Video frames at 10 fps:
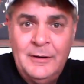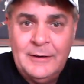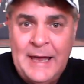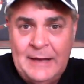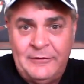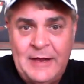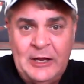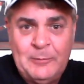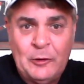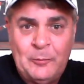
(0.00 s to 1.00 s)
Kansas
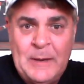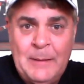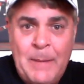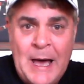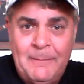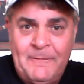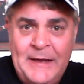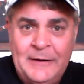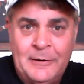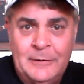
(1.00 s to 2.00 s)
City's supposed to be a bottom
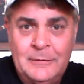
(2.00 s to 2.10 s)
feeder.